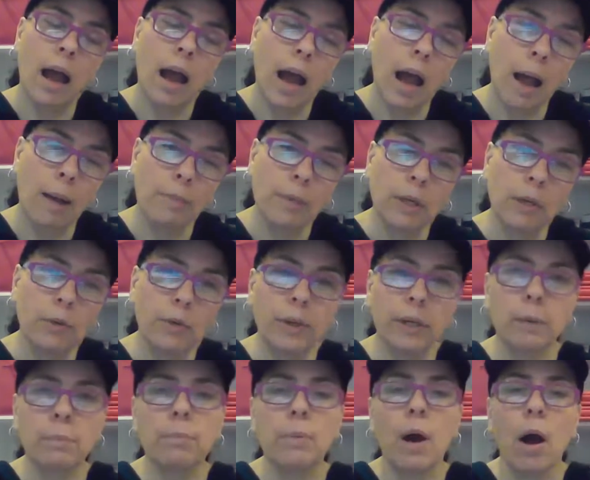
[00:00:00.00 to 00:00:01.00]
I'm going to read
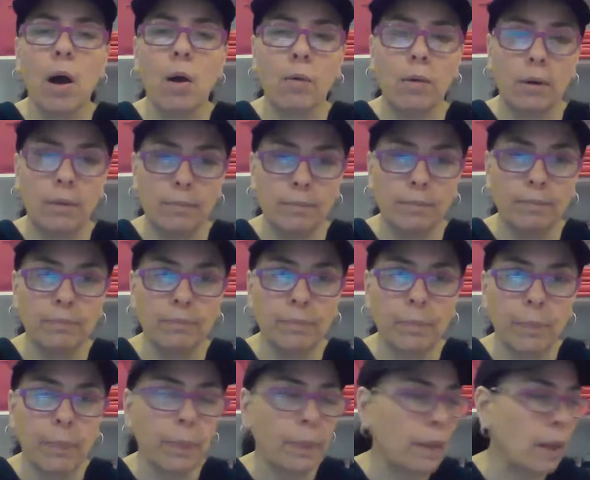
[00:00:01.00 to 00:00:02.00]
a poem.
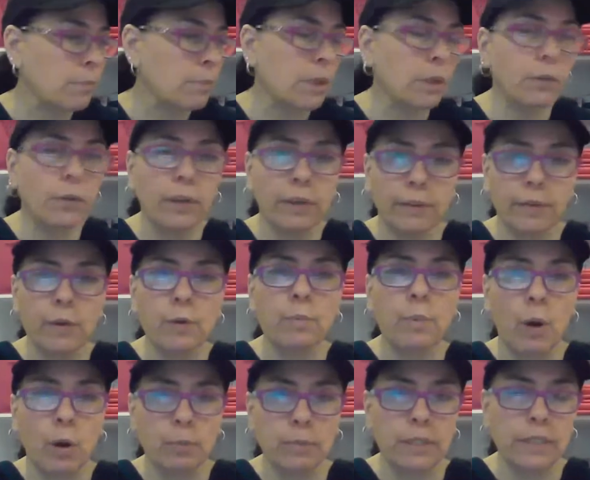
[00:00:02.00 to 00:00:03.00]
I'm going to read a few
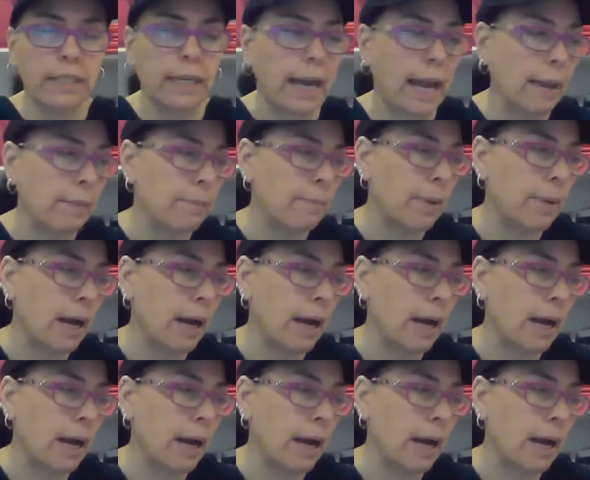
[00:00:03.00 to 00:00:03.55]
poems today,